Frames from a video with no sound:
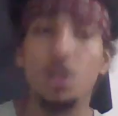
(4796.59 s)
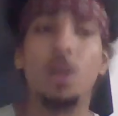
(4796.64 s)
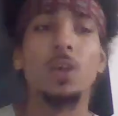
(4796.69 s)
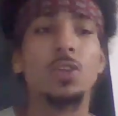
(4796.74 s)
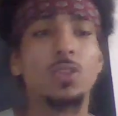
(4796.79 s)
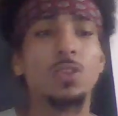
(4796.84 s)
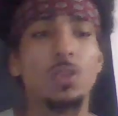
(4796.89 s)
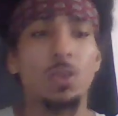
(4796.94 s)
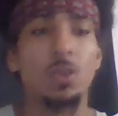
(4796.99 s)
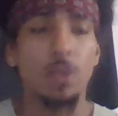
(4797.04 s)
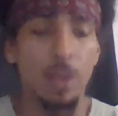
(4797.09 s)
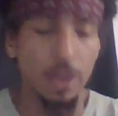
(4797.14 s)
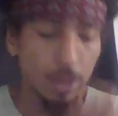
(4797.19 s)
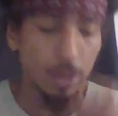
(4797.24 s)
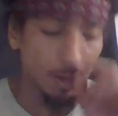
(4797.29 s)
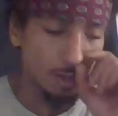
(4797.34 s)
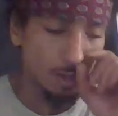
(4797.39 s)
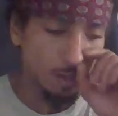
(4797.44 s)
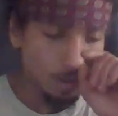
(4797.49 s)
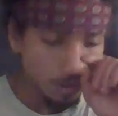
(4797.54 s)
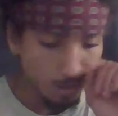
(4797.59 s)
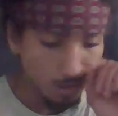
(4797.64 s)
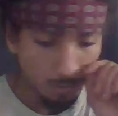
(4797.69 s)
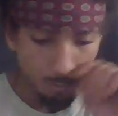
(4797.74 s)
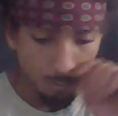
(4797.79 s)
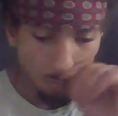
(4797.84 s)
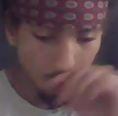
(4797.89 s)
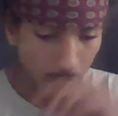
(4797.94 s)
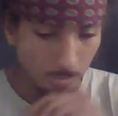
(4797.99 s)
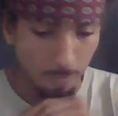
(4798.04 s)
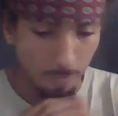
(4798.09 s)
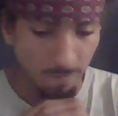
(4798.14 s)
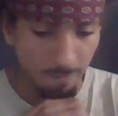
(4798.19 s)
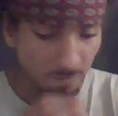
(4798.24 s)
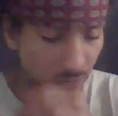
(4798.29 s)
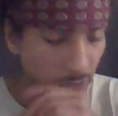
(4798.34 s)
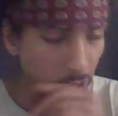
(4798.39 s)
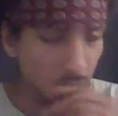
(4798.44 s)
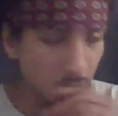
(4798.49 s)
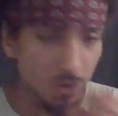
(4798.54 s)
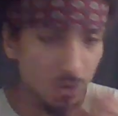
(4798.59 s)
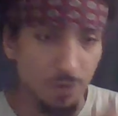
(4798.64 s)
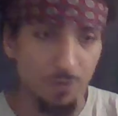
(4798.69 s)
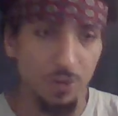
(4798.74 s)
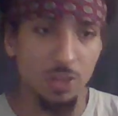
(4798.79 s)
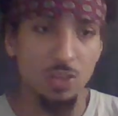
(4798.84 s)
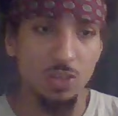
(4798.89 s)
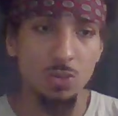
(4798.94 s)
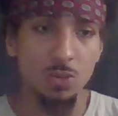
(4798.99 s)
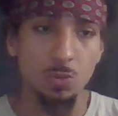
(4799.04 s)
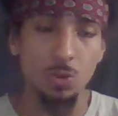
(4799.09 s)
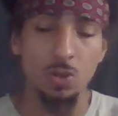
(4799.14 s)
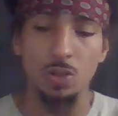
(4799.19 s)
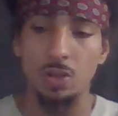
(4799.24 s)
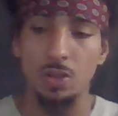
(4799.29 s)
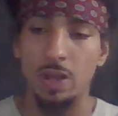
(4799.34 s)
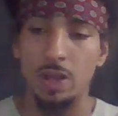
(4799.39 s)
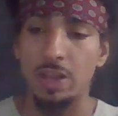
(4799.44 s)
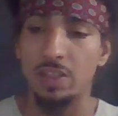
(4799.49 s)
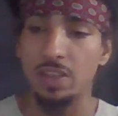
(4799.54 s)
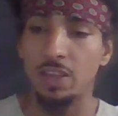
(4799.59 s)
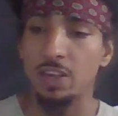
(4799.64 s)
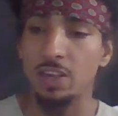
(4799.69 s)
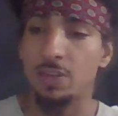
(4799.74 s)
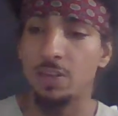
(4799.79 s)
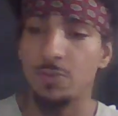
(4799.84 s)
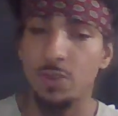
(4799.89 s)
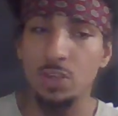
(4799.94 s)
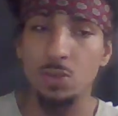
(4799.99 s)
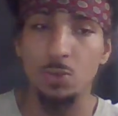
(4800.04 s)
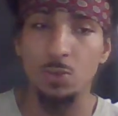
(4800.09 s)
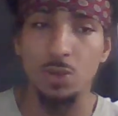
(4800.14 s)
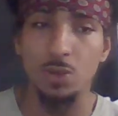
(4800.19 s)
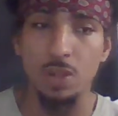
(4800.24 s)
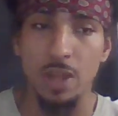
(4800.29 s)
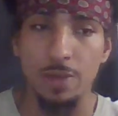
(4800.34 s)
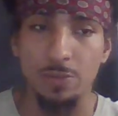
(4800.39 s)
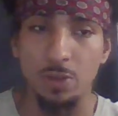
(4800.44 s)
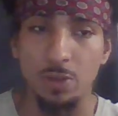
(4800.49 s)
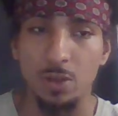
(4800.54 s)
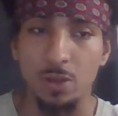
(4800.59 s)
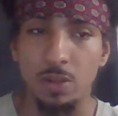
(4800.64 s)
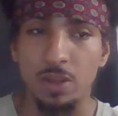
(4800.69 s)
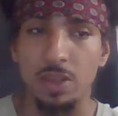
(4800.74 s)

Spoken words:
So, like, the individual, on the individual level,